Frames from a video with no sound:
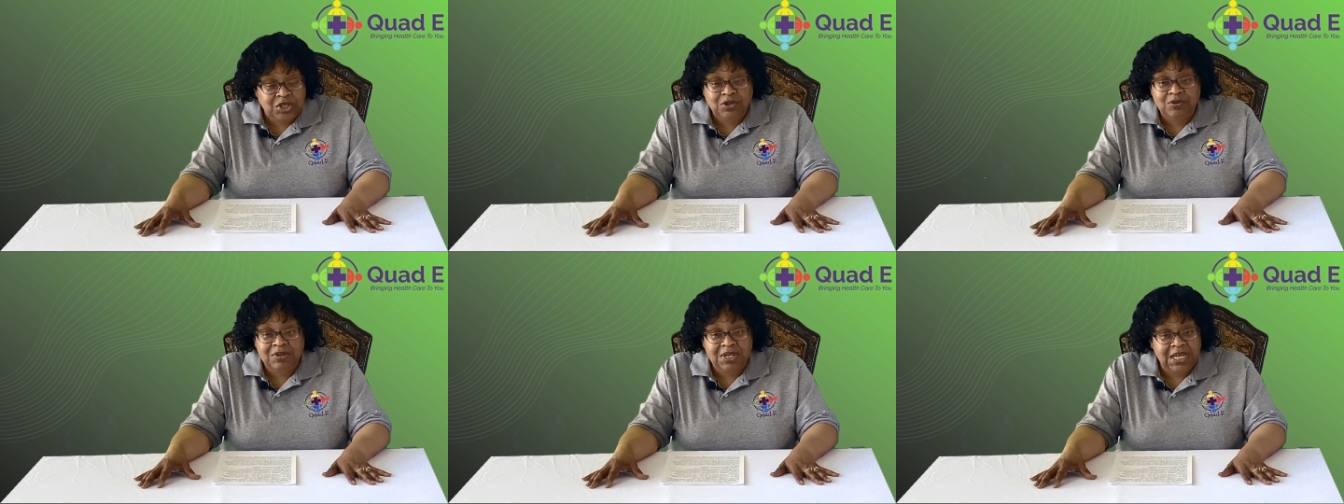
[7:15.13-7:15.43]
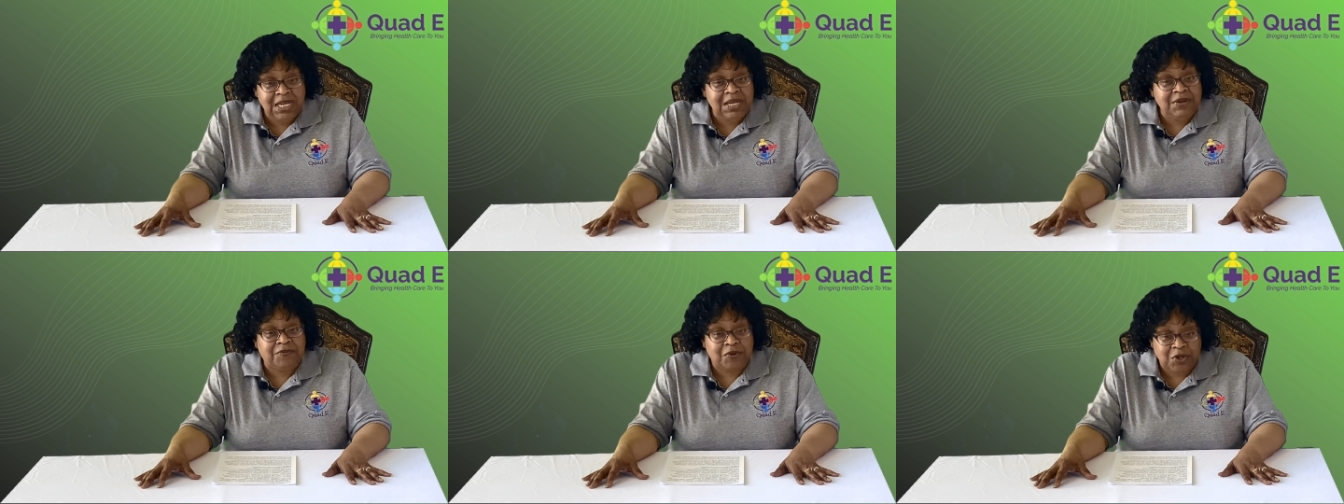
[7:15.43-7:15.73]
what
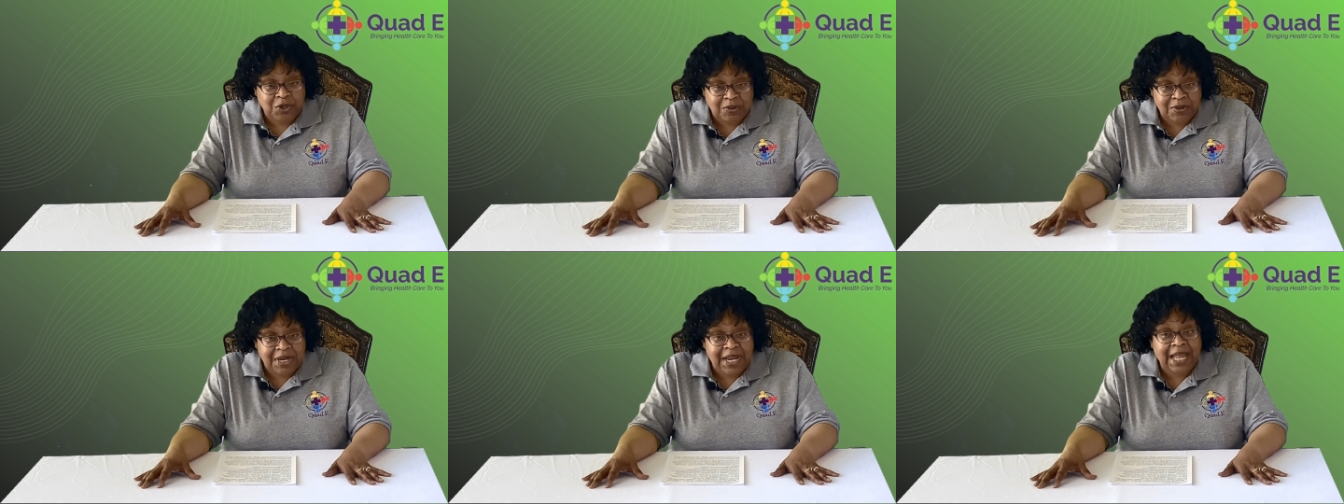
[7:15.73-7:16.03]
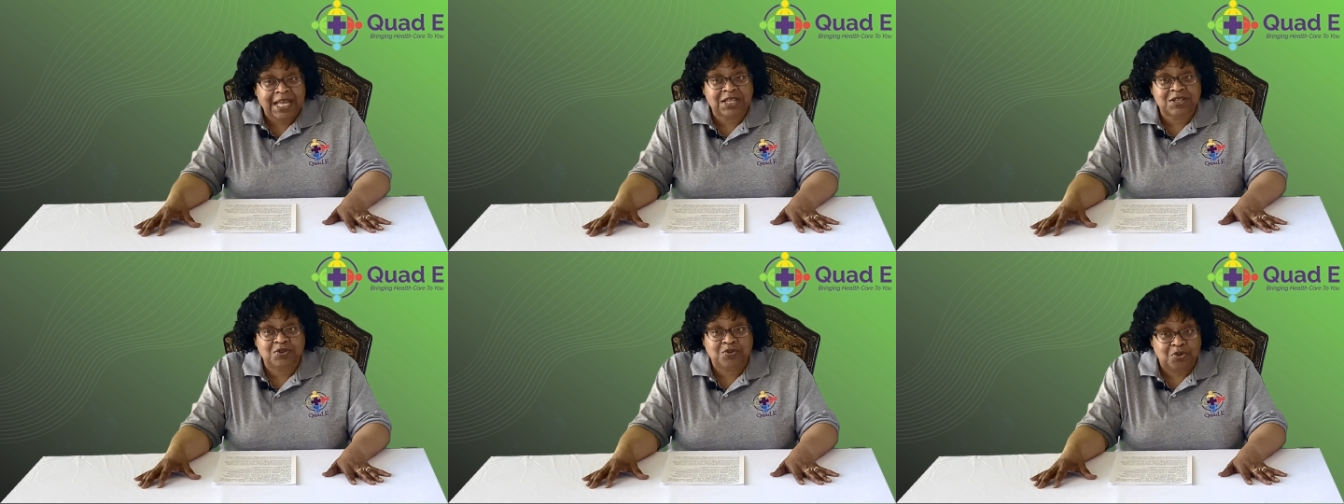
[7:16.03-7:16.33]
you need for
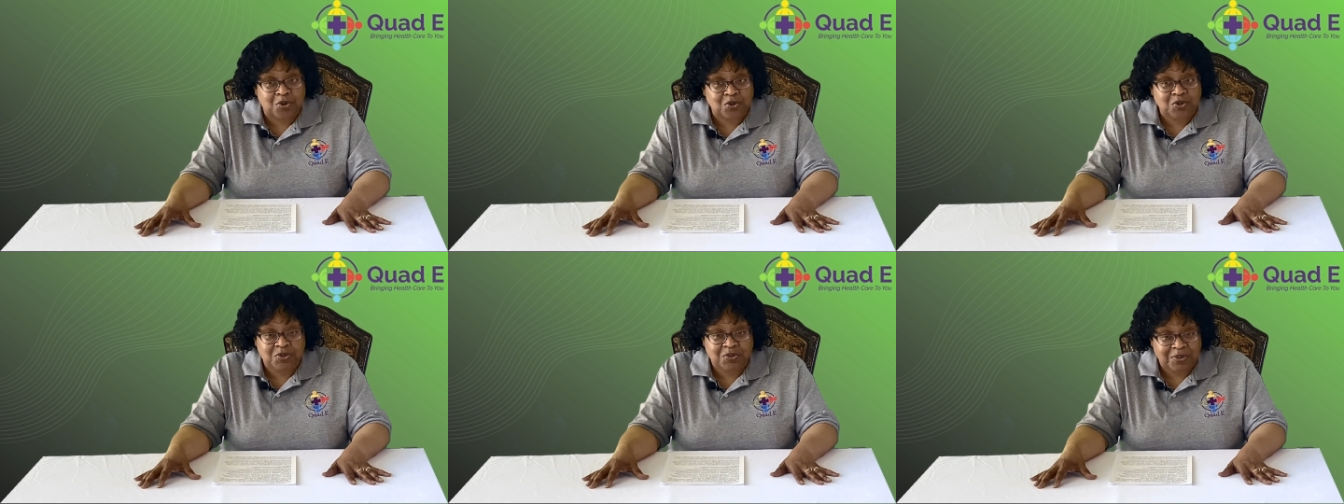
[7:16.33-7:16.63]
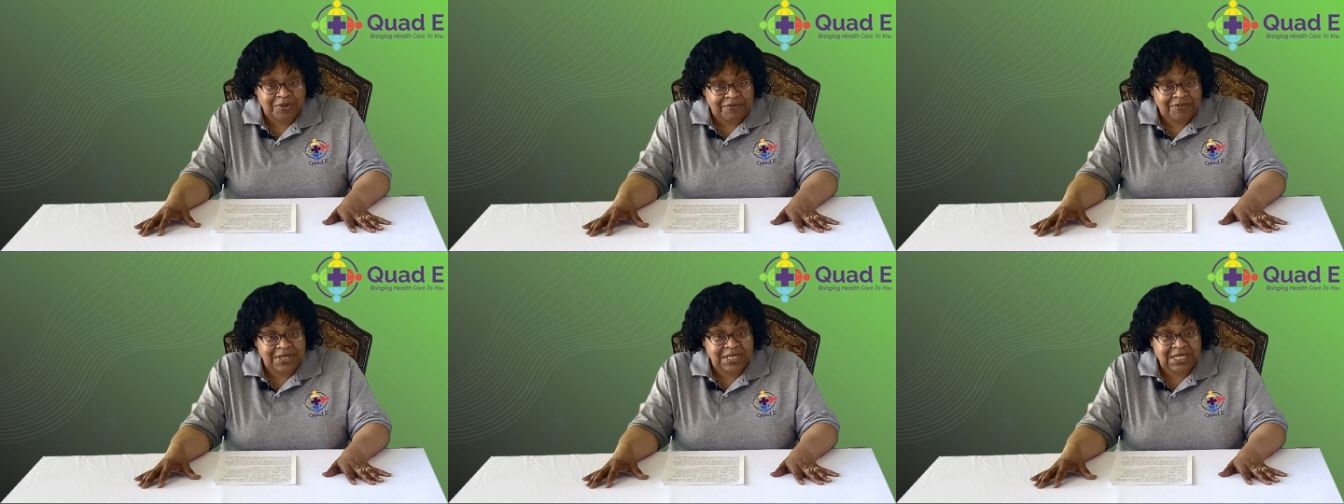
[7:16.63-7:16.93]
your next
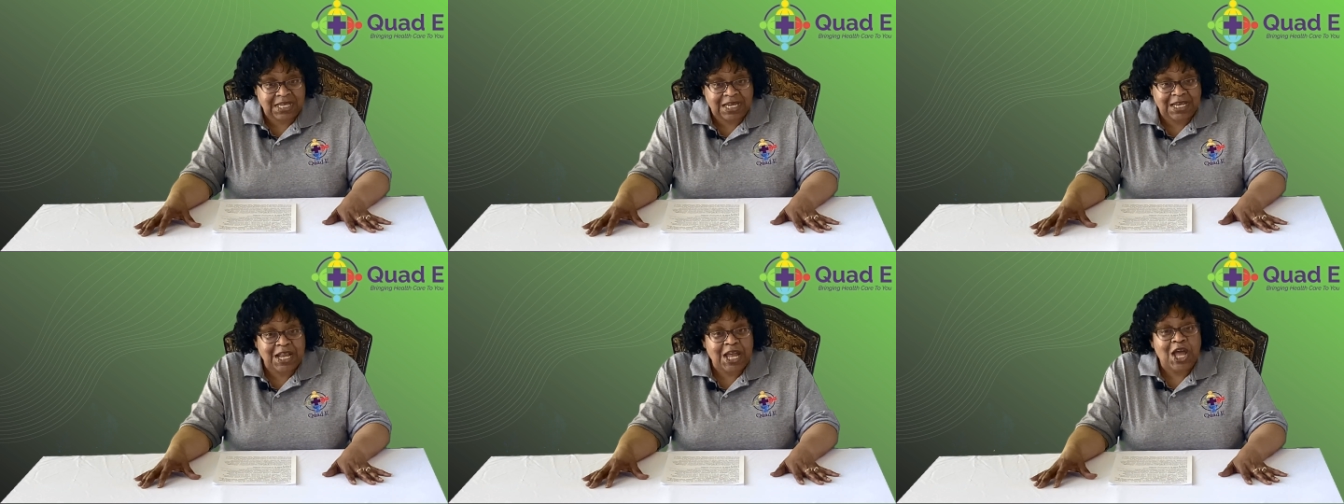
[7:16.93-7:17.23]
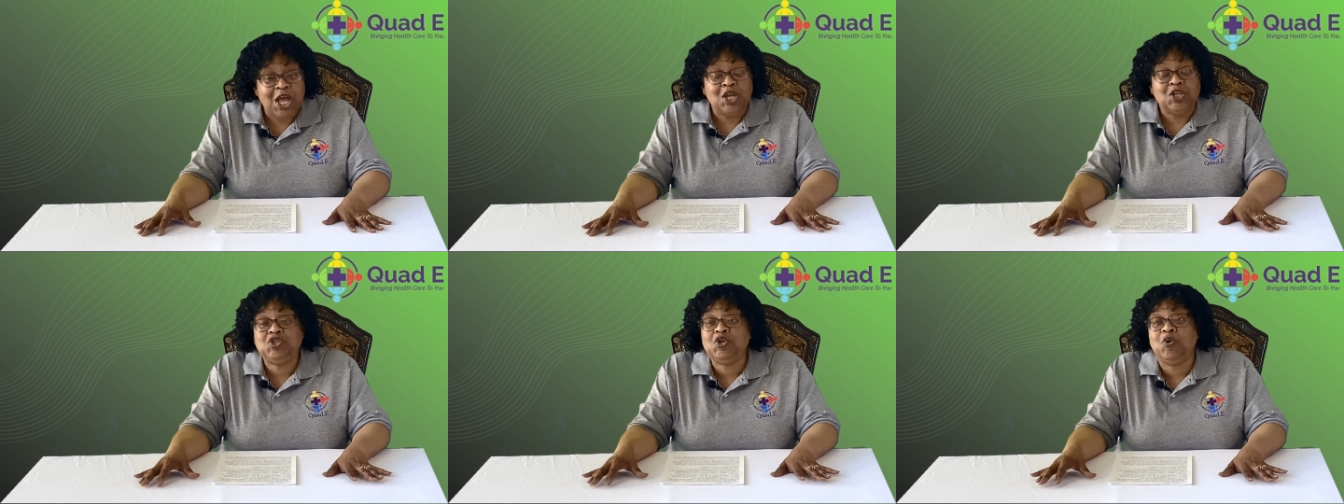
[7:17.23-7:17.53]
grocery
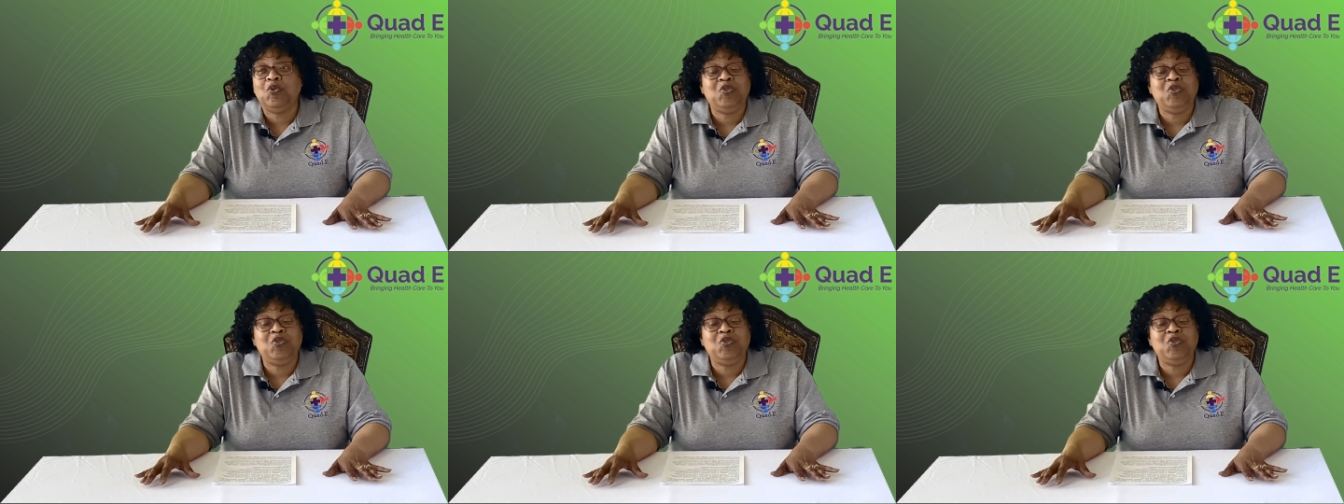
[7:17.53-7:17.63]
visit.